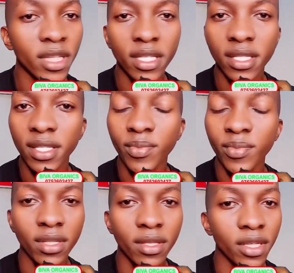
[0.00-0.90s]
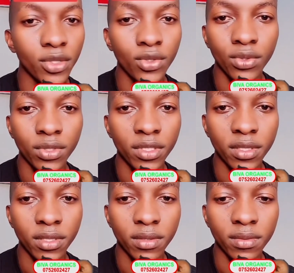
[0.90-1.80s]
Please speak the
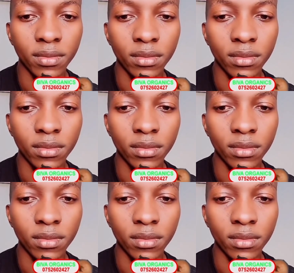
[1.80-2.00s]
truth.